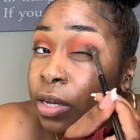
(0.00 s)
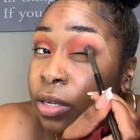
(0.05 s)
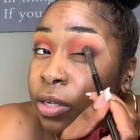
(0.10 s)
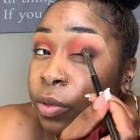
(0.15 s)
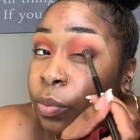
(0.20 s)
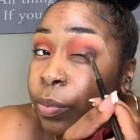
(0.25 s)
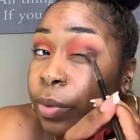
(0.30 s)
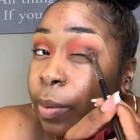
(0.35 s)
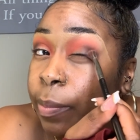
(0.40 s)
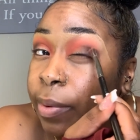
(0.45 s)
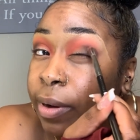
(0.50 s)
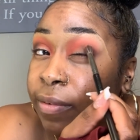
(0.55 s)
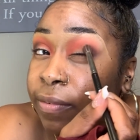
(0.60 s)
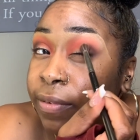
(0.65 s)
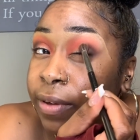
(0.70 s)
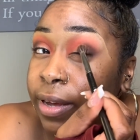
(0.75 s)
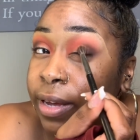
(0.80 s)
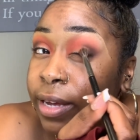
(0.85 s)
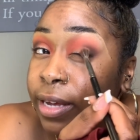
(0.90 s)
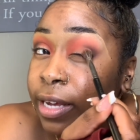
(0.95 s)
You want to buff
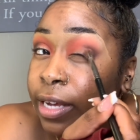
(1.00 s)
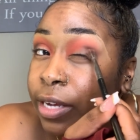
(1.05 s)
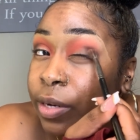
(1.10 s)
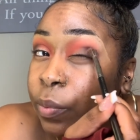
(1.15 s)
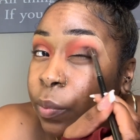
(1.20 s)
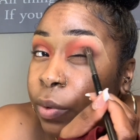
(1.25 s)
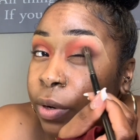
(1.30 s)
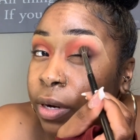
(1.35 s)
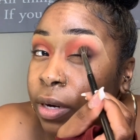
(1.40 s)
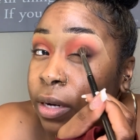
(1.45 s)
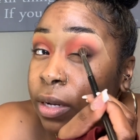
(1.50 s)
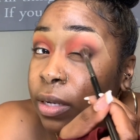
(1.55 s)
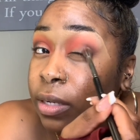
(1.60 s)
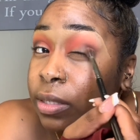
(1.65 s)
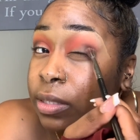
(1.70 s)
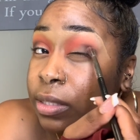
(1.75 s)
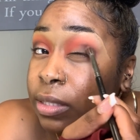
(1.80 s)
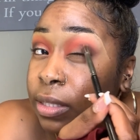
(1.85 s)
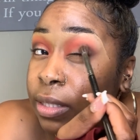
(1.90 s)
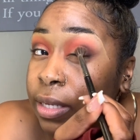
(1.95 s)
inward
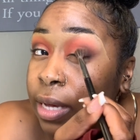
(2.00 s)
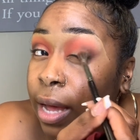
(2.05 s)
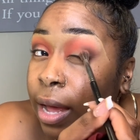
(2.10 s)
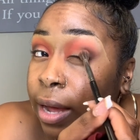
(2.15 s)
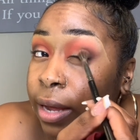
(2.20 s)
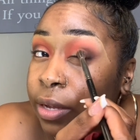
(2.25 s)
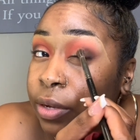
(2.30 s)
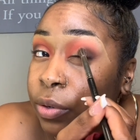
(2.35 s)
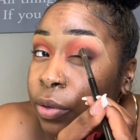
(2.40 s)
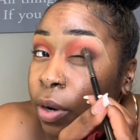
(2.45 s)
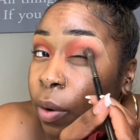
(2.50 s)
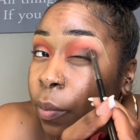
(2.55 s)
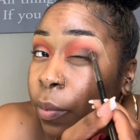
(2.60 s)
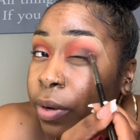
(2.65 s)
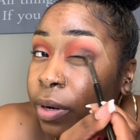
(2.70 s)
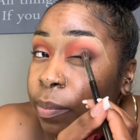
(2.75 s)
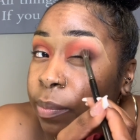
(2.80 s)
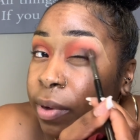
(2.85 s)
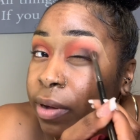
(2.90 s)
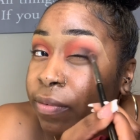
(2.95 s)
into the eye. You don't
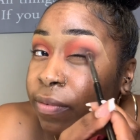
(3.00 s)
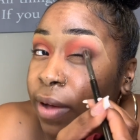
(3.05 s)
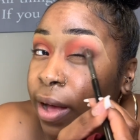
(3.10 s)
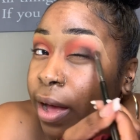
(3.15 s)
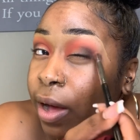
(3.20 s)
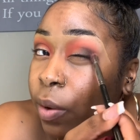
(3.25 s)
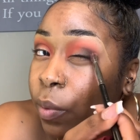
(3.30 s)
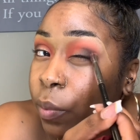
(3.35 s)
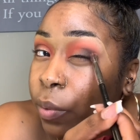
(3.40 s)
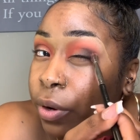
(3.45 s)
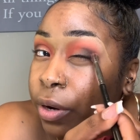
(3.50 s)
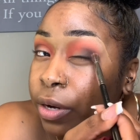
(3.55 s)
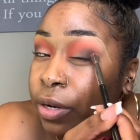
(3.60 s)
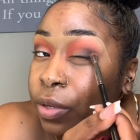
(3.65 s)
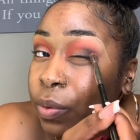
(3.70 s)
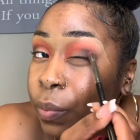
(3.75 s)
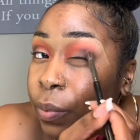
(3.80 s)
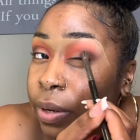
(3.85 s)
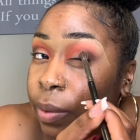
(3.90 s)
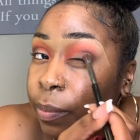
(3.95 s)
want to buff outward.
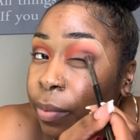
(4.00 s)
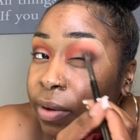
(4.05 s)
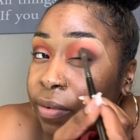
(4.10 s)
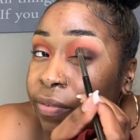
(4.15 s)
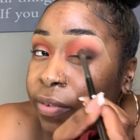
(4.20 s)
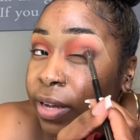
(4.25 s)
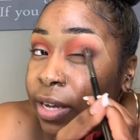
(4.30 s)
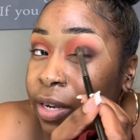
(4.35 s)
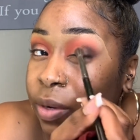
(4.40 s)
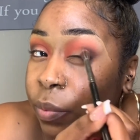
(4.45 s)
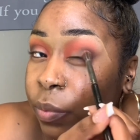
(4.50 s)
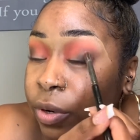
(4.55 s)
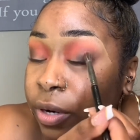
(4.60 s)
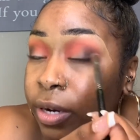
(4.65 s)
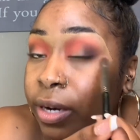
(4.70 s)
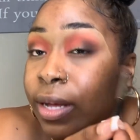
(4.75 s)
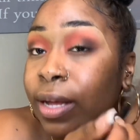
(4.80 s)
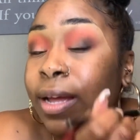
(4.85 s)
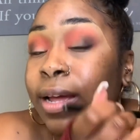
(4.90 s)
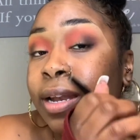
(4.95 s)
You want to buff inward.